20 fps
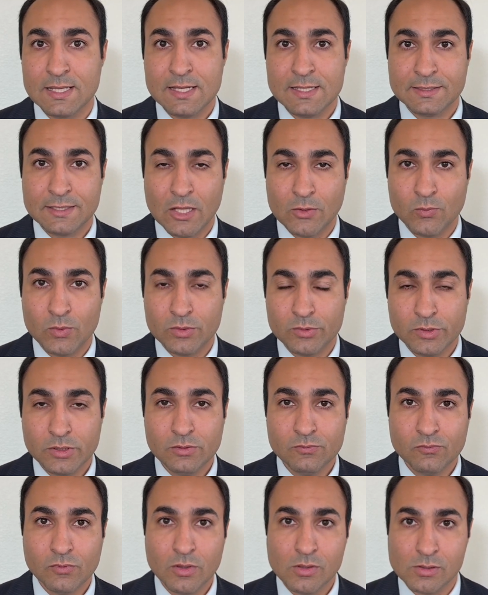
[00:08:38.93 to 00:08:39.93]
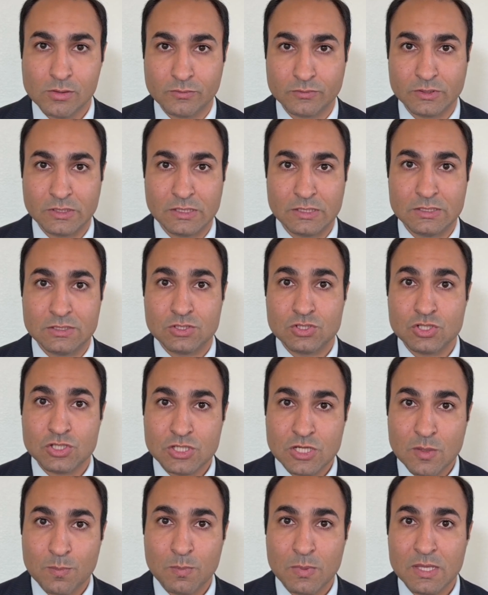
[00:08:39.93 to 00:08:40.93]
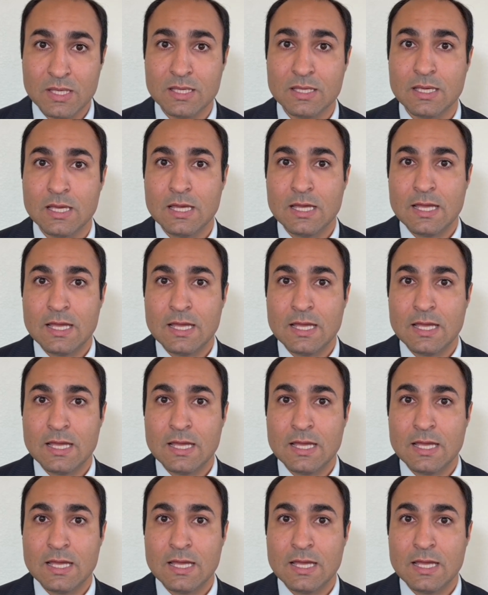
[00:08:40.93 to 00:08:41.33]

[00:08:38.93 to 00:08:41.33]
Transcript: that were involved in shipping